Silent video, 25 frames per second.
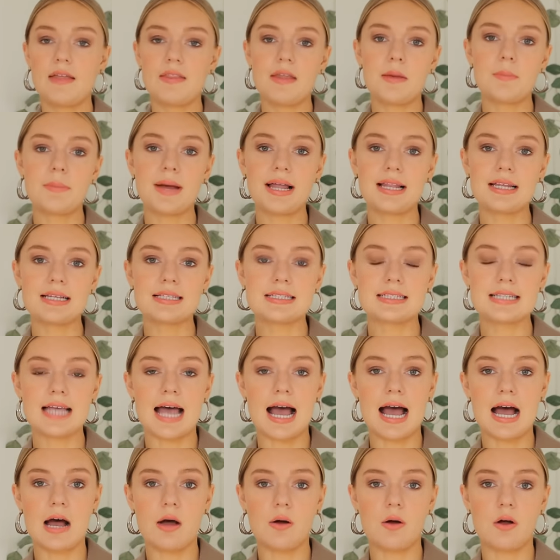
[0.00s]
and then balance
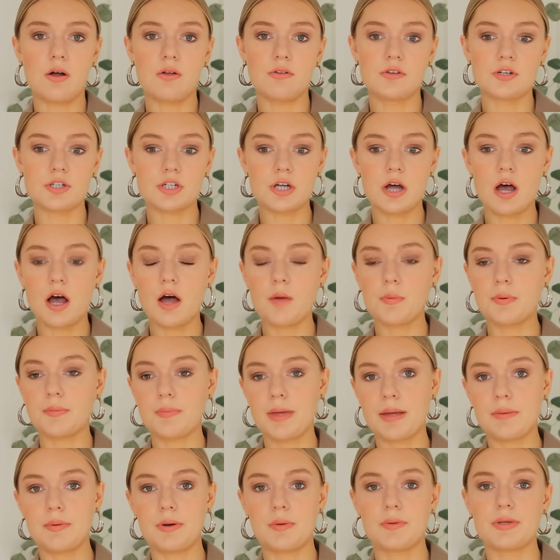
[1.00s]
that out on the top,
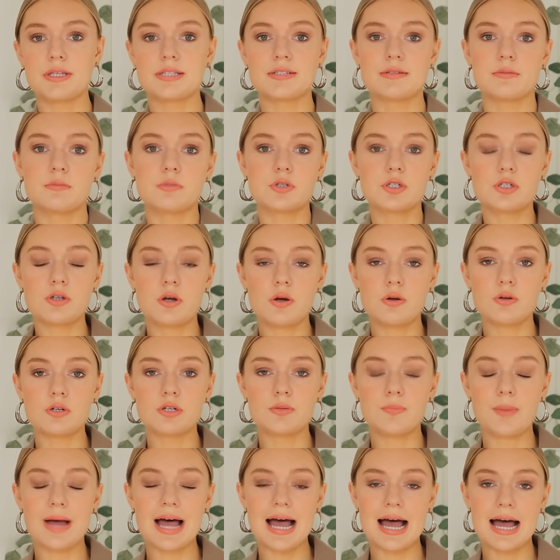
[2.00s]
maybe with some
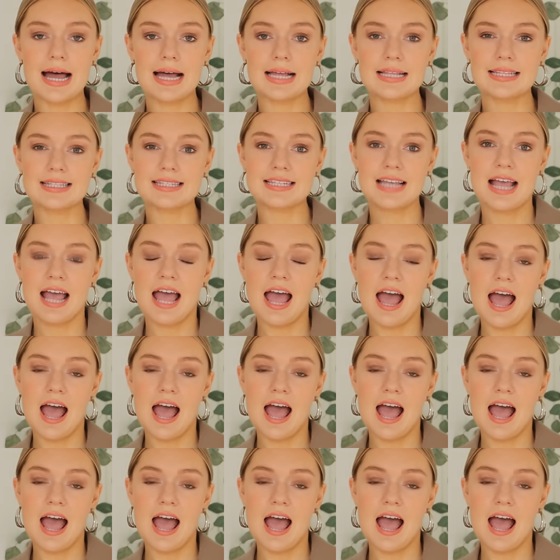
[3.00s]
shoulder pads,